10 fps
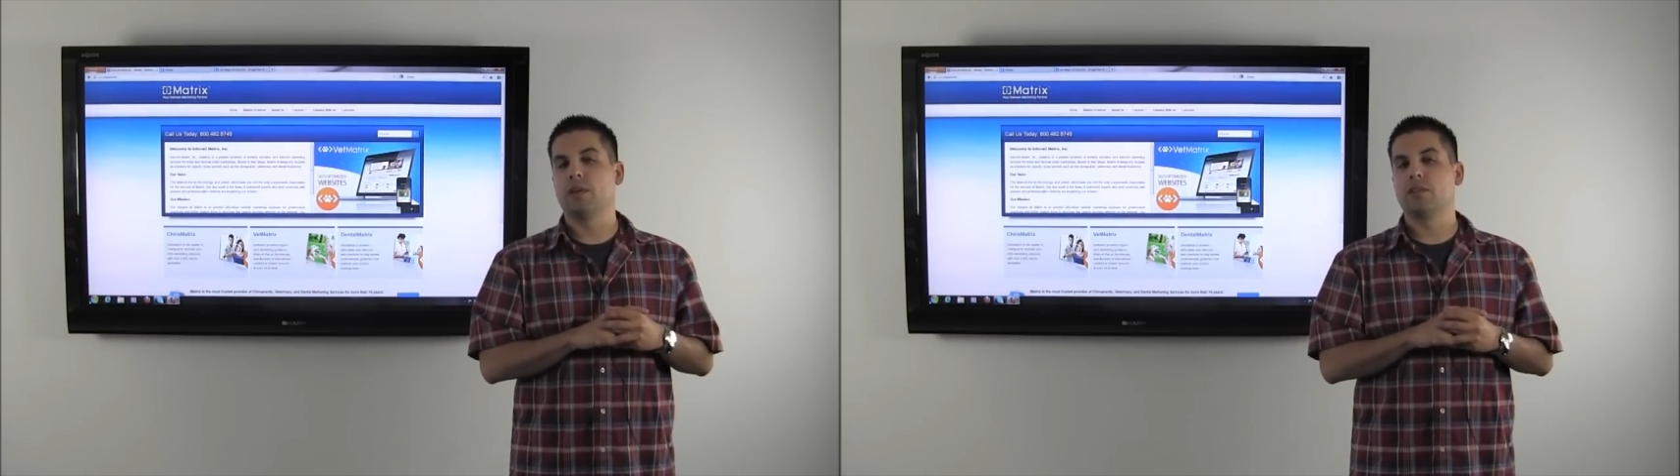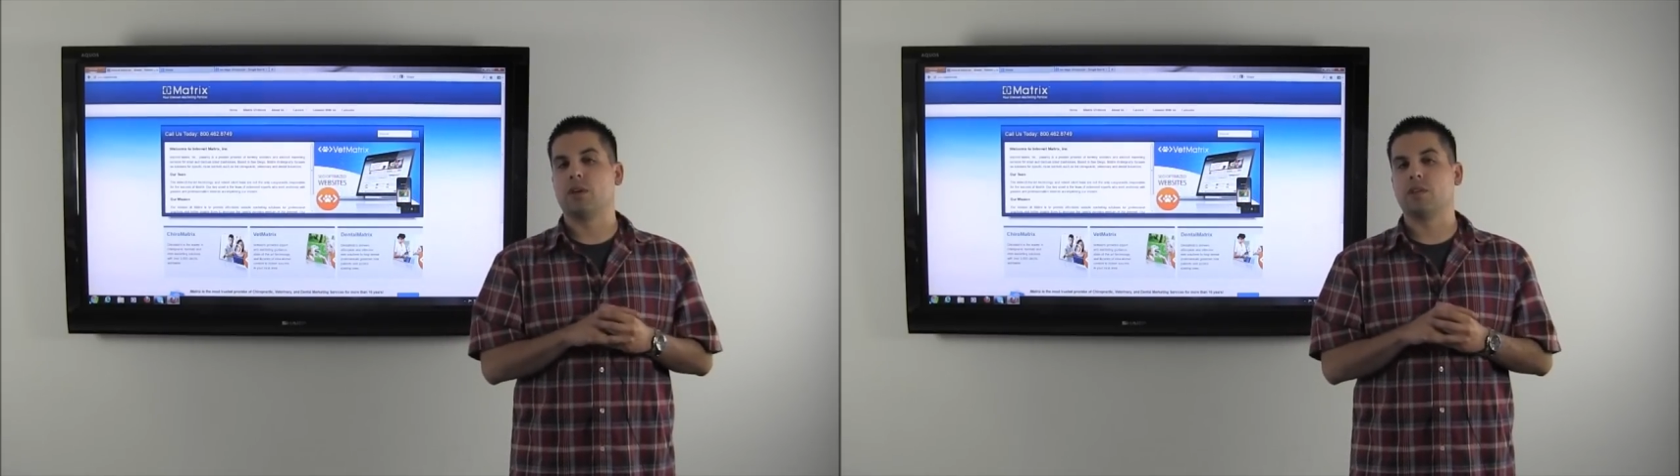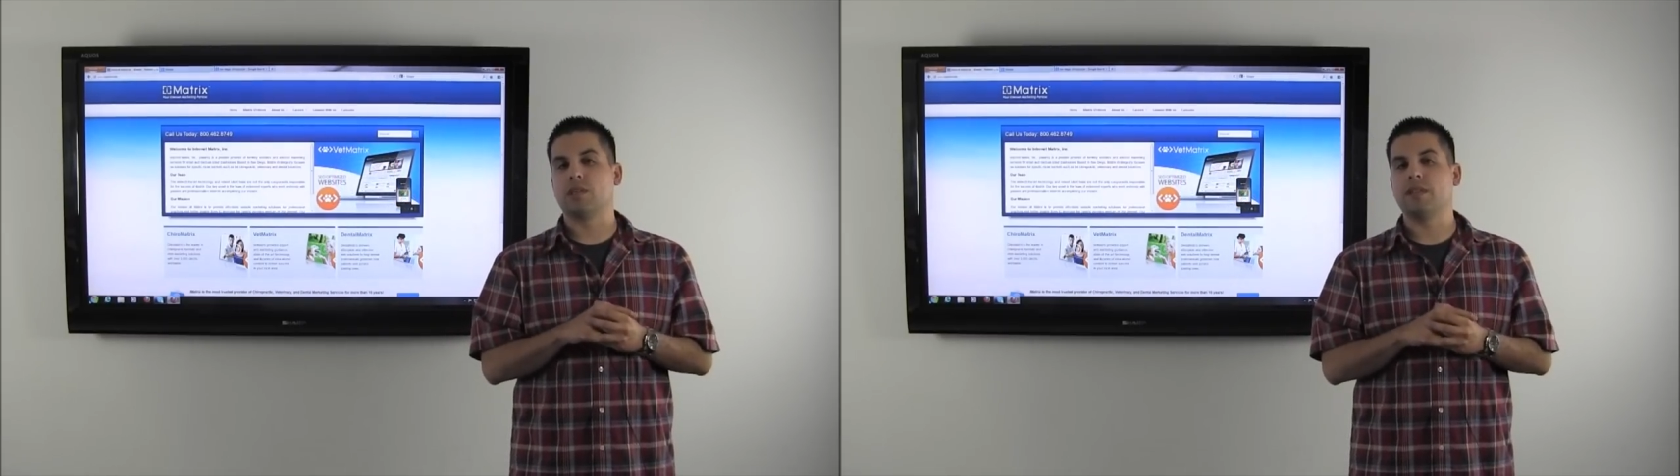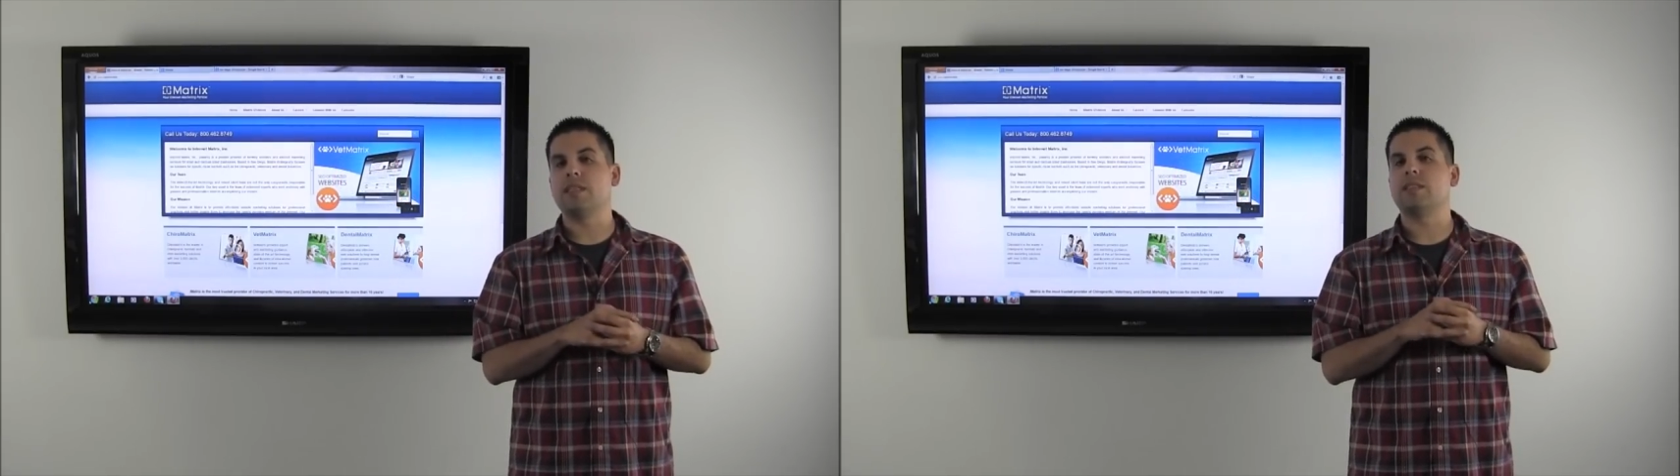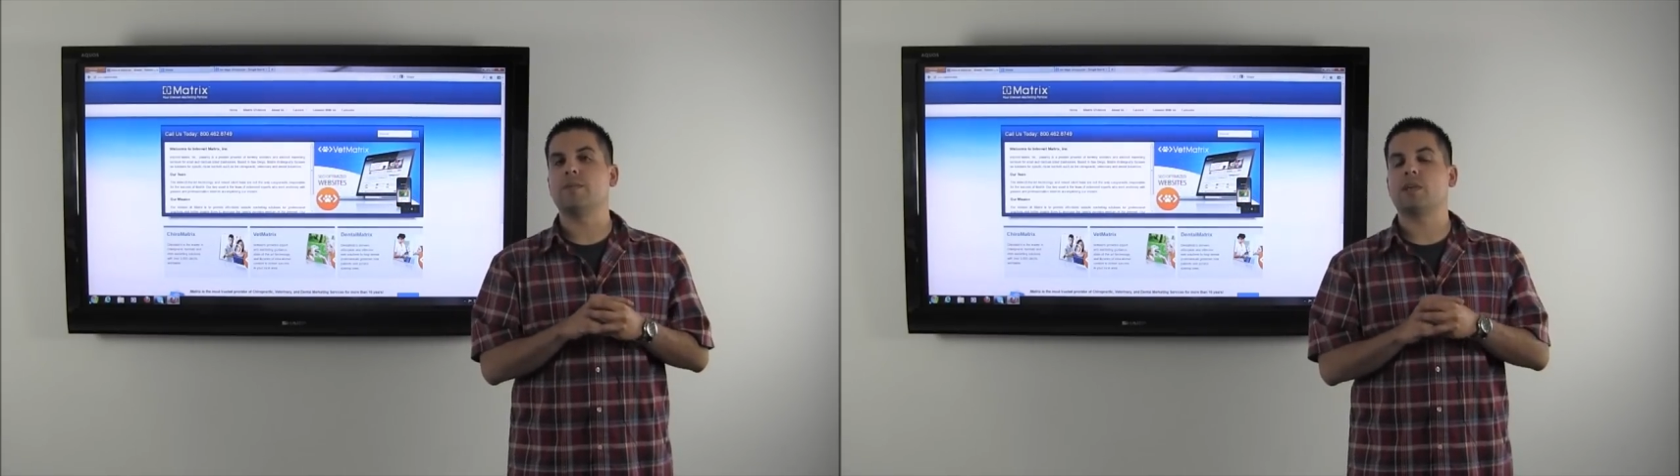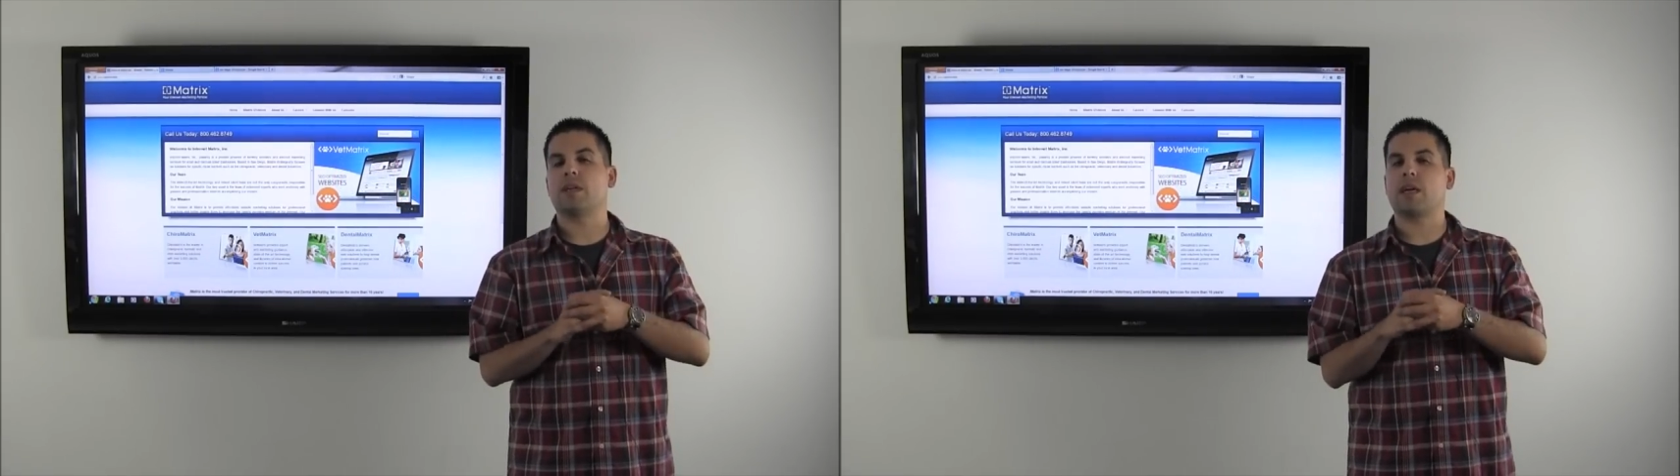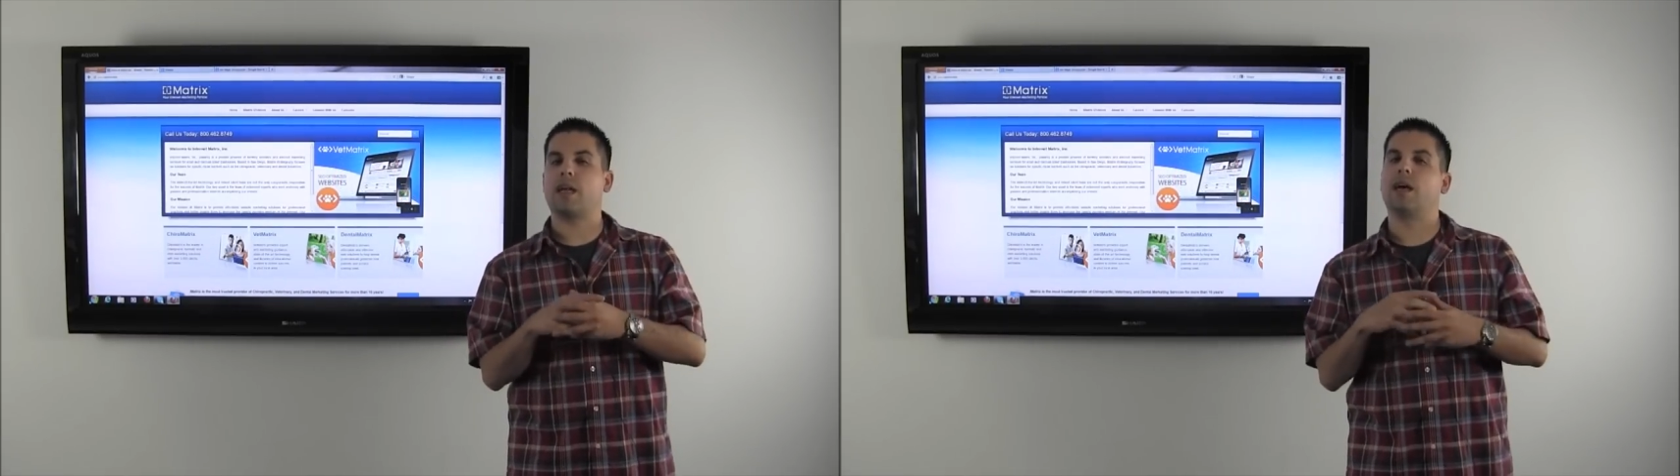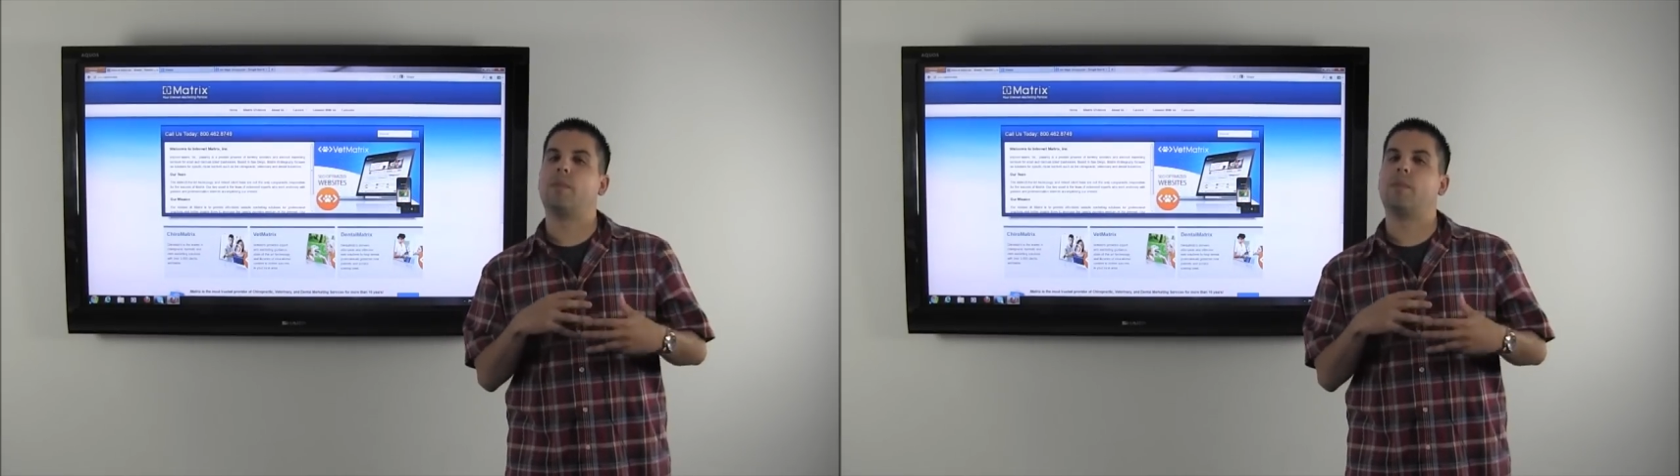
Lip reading: So some of these tips are going to kind of